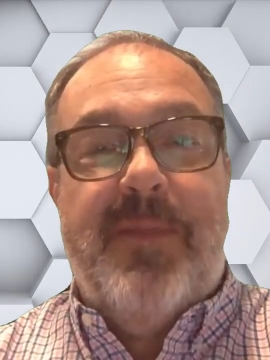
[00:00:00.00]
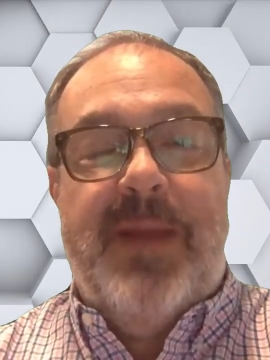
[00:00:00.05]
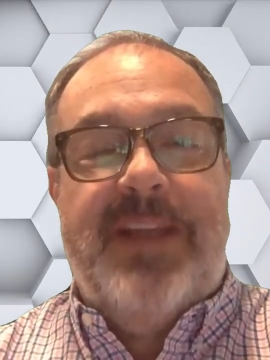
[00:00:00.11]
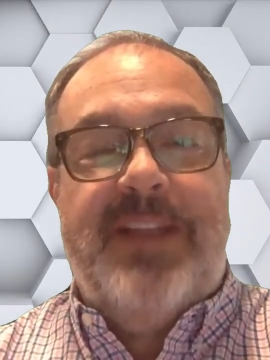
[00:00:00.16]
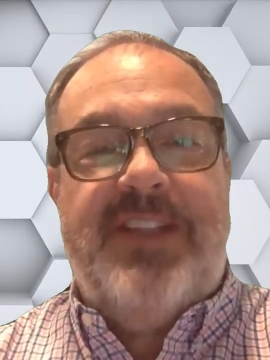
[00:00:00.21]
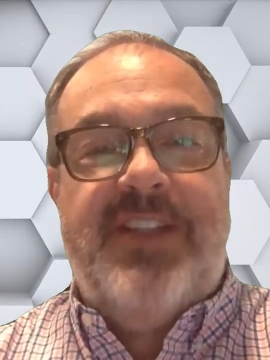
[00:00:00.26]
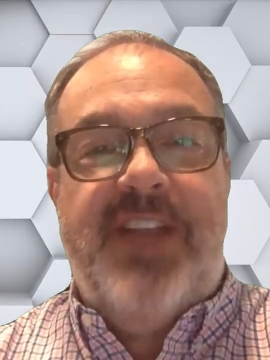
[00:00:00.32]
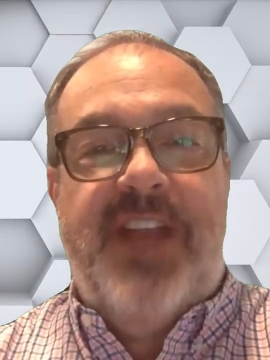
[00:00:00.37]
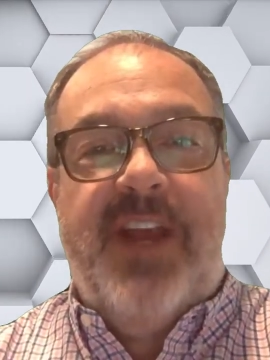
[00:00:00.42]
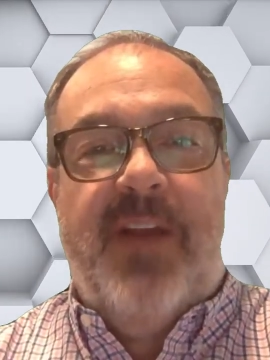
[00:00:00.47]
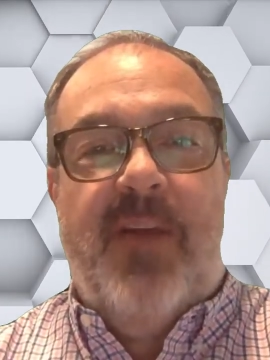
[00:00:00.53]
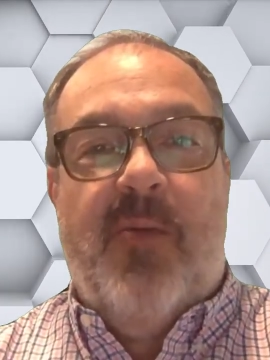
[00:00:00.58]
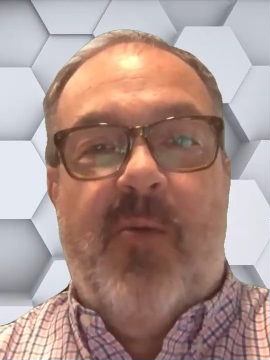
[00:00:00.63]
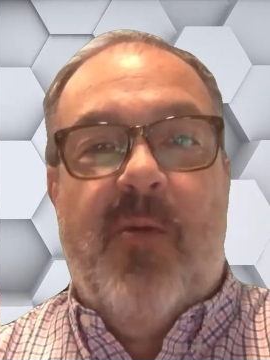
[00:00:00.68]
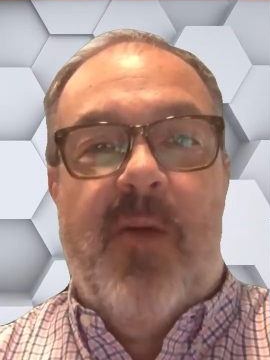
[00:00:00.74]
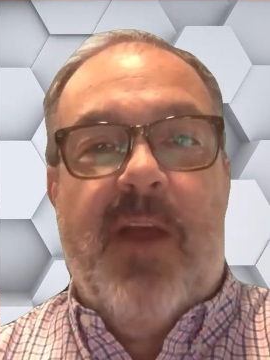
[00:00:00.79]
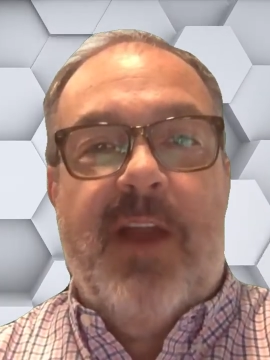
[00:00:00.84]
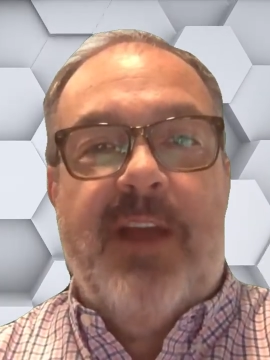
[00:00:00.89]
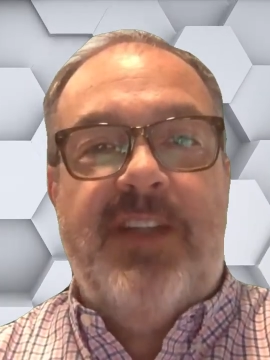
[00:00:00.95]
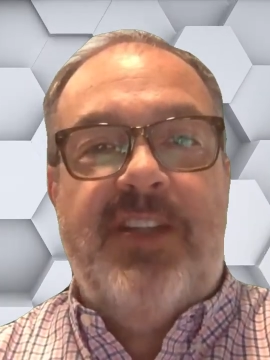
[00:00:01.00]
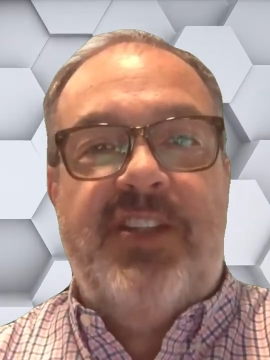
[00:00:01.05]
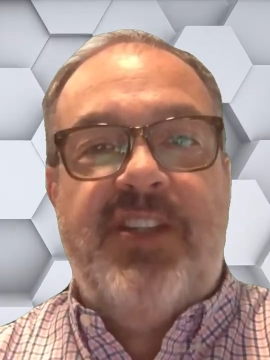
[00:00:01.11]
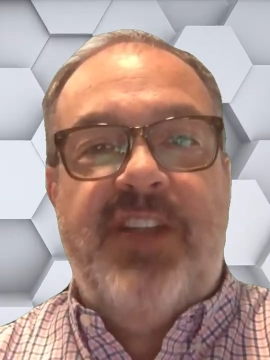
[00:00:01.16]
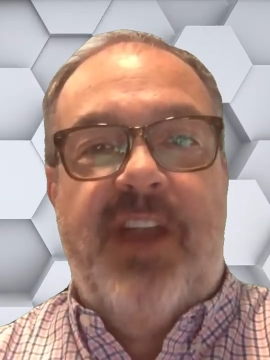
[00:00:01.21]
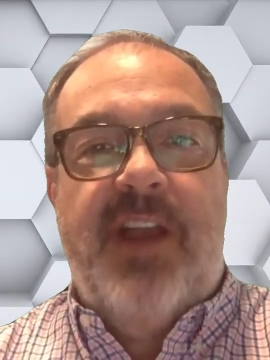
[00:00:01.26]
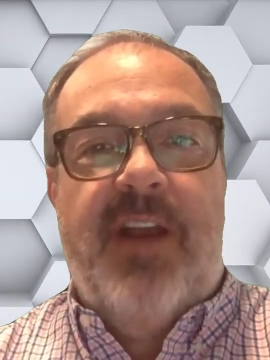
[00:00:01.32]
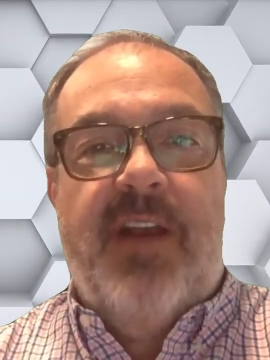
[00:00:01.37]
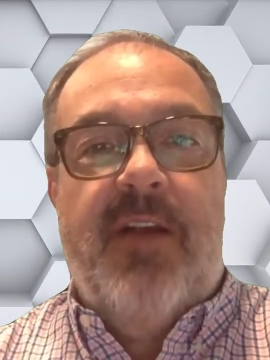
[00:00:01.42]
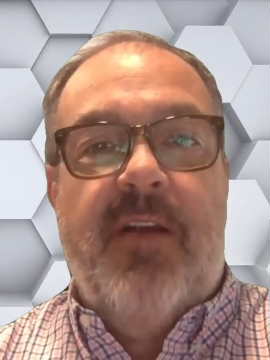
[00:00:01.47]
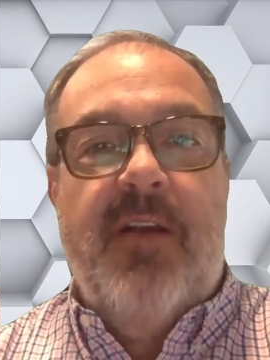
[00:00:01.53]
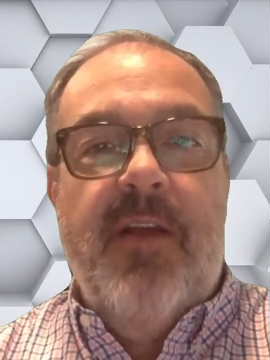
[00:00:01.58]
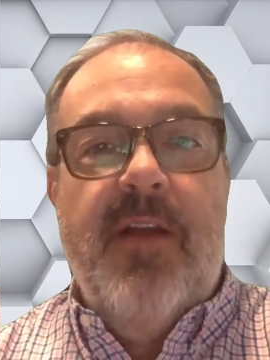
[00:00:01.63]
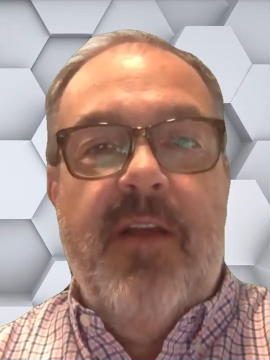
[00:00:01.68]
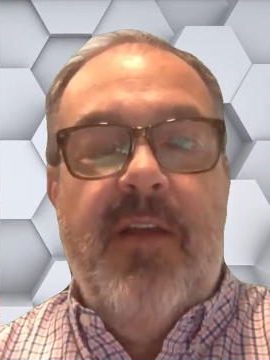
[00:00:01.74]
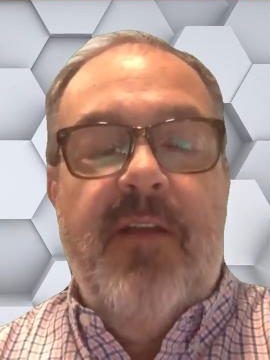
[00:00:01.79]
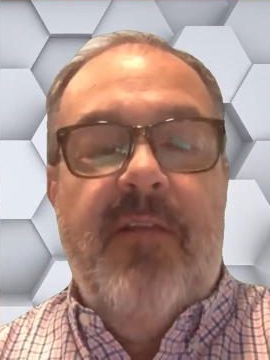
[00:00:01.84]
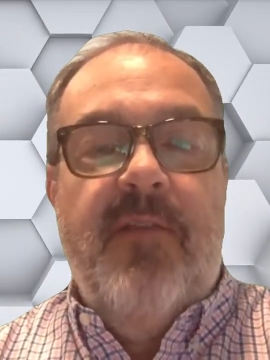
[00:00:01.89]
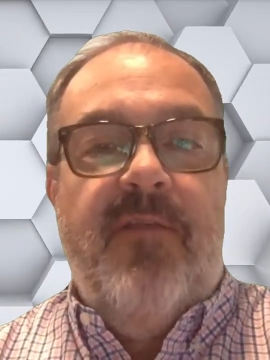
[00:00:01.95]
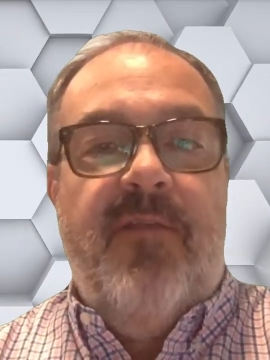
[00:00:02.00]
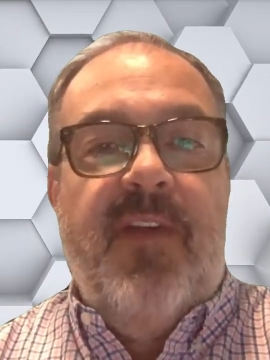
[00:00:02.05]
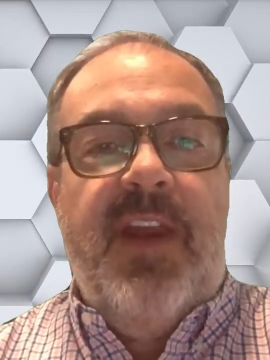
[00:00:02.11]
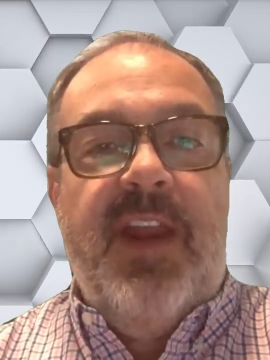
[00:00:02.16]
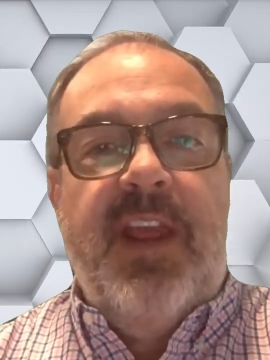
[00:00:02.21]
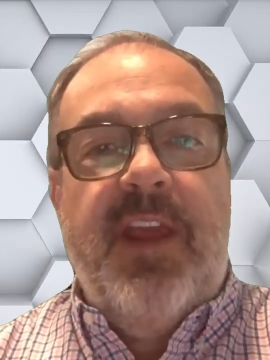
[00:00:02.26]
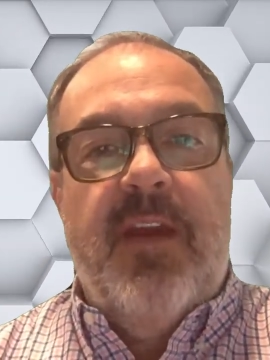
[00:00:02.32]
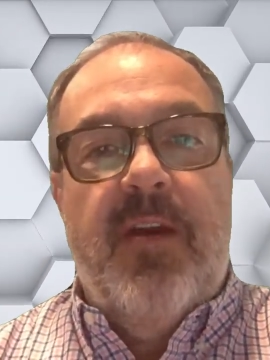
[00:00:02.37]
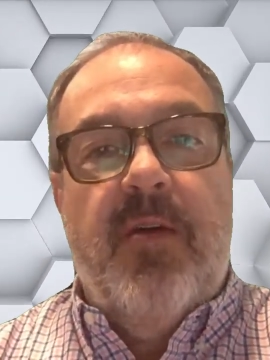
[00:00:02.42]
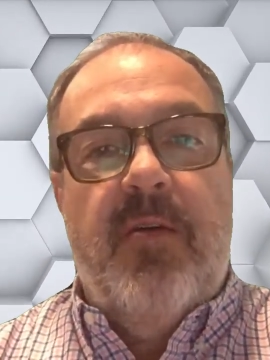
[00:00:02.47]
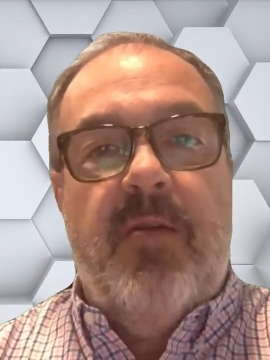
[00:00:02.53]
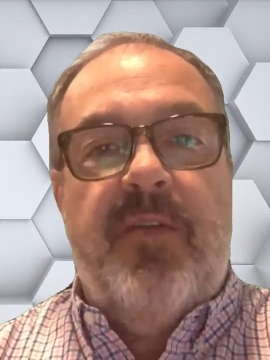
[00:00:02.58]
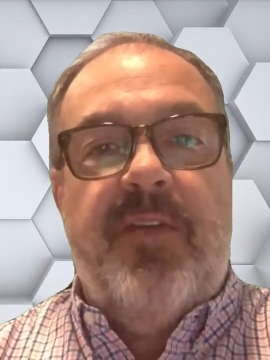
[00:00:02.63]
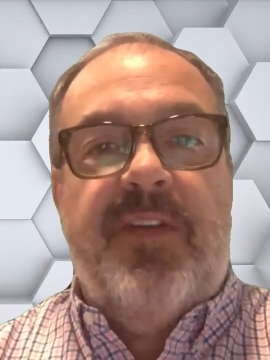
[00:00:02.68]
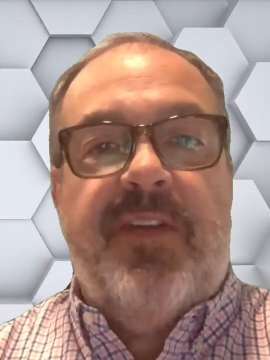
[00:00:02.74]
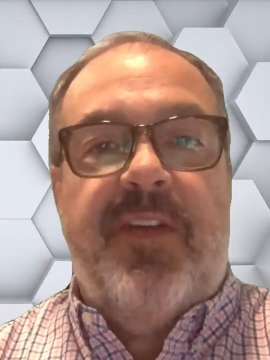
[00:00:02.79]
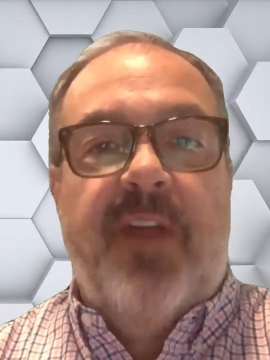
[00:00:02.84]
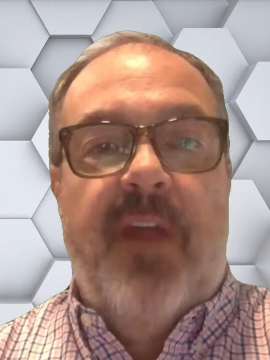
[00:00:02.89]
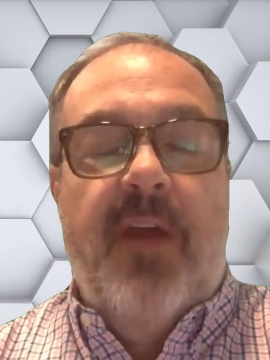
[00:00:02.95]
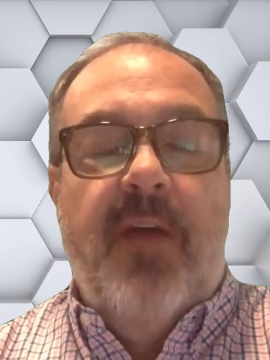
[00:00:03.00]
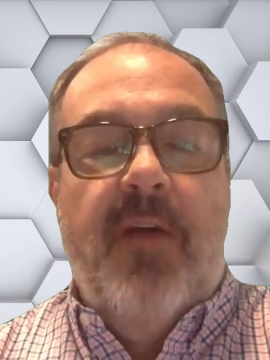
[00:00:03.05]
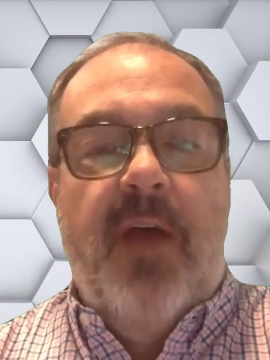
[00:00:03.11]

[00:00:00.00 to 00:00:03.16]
my channel where I share videos